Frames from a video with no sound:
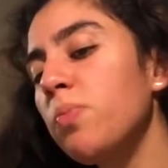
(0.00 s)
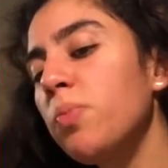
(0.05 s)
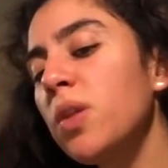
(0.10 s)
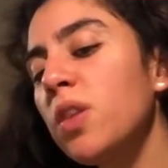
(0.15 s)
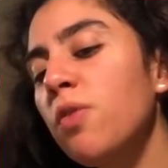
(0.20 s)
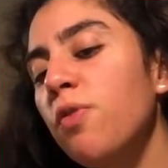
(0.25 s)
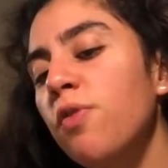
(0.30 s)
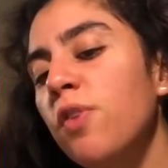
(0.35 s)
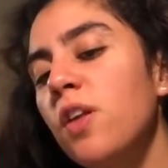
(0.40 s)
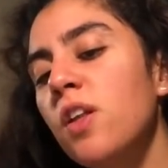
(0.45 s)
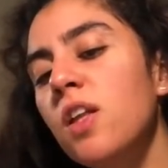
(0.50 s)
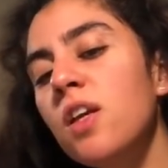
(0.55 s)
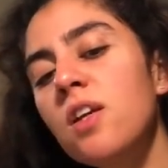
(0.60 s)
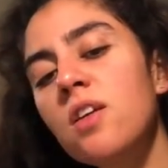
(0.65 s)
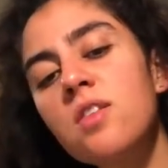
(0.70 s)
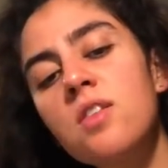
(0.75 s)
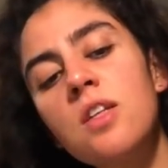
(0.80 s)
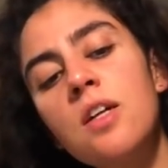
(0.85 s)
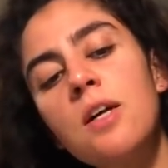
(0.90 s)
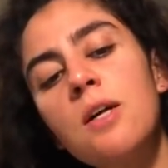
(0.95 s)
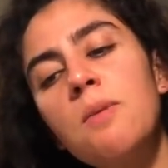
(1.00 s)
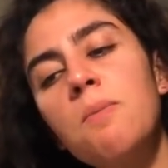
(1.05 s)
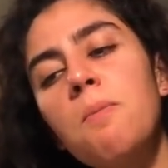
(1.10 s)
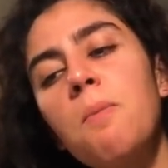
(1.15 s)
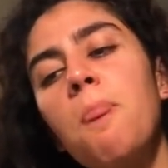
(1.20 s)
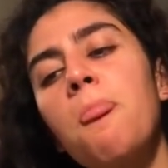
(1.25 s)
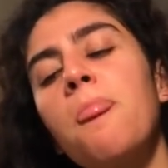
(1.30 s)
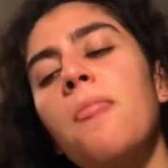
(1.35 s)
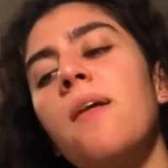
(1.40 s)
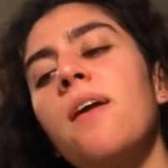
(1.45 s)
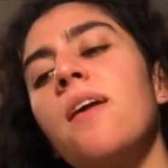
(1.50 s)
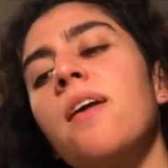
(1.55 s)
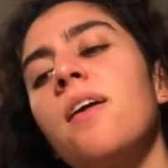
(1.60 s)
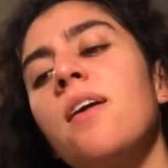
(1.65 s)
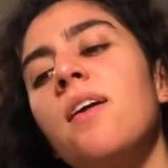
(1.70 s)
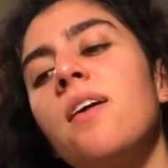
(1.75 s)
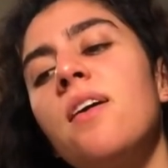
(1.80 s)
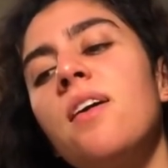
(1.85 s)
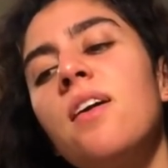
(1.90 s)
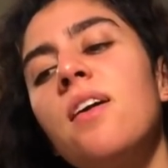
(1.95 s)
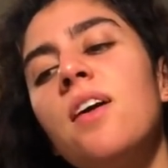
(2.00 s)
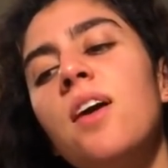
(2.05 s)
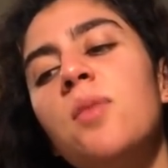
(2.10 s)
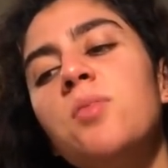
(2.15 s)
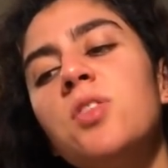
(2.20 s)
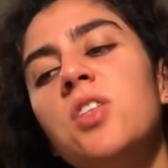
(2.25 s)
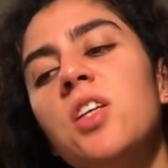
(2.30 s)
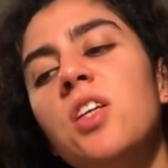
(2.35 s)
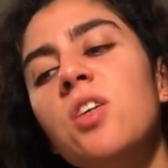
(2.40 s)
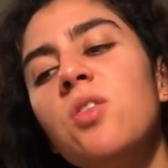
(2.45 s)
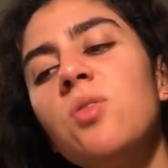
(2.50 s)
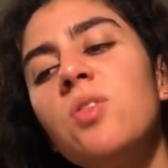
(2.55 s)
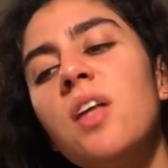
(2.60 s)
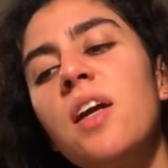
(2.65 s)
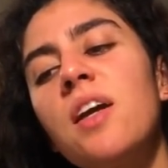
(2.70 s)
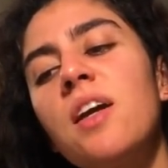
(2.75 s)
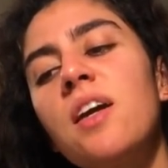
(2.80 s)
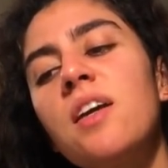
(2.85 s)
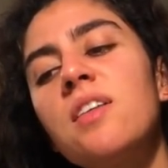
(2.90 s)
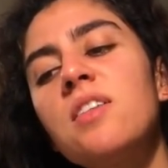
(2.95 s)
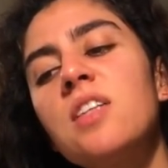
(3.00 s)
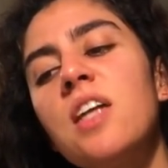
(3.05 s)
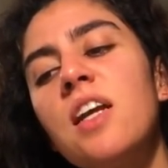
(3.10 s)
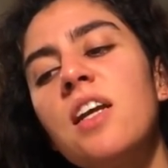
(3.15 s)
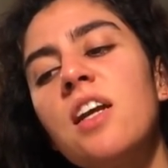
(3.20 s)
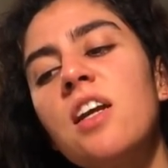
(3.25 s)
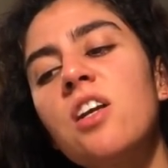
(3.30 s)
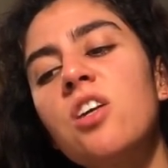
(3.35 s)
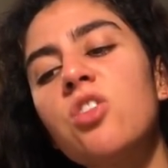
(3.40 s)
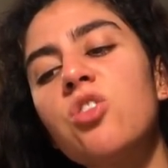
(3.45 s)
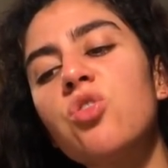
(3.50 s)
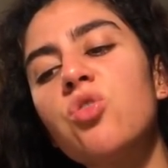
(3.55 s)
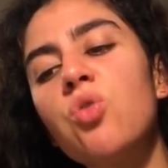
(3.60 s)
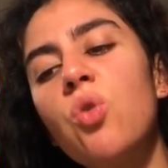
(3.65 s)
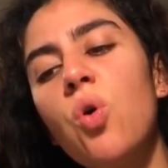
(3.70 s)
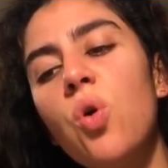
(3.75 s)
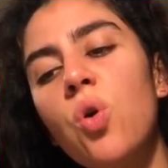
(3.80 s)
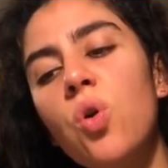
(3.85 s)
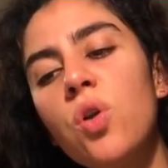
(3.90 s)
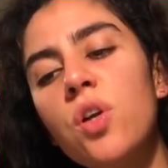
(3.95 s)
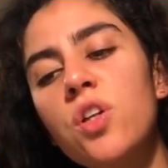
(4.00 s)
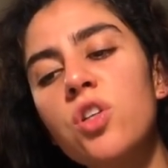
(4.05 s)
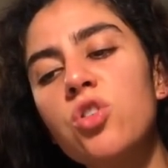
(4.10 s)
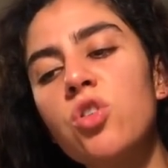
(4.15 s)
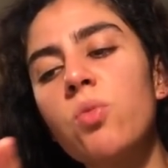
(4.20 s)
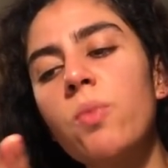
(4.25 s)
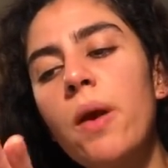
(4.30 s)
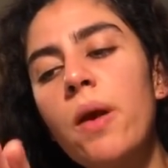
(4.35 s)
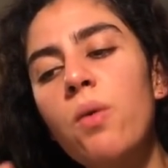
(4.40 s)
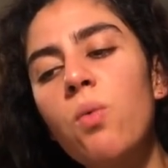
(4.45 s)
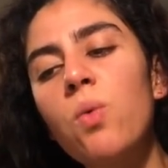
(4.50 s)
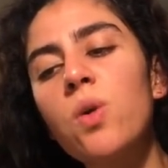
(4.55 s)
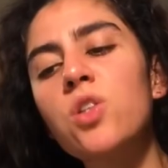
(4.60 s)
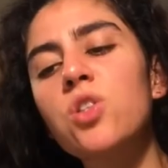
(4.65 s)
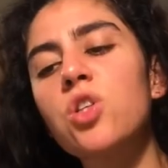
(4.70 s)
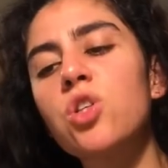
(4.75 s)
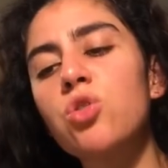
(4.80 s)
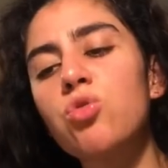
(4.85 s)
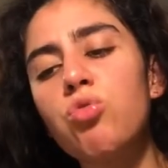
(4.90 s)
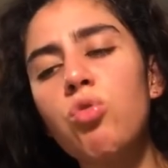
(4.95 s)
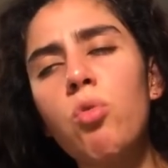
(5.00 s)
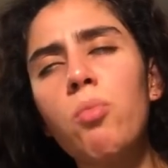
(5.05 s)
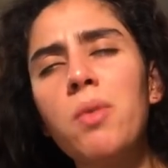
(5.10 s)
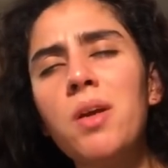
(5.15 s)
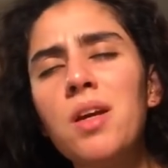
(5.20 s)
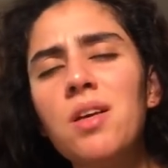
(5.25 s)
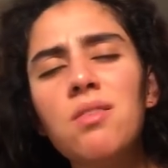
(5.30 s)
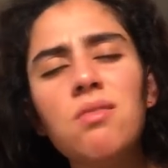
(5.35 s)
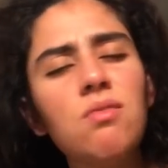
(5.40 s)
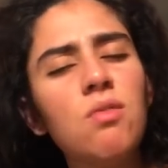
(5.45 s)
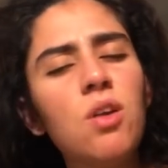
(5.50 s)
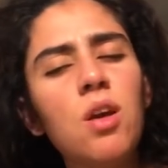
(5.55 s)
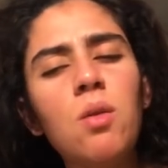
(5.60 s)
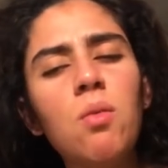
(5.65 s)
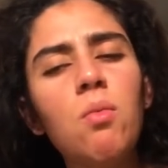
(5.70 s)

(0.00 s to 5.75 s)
But the feeling is that I'm seeing you like taking control in a certain way. And what does control mean?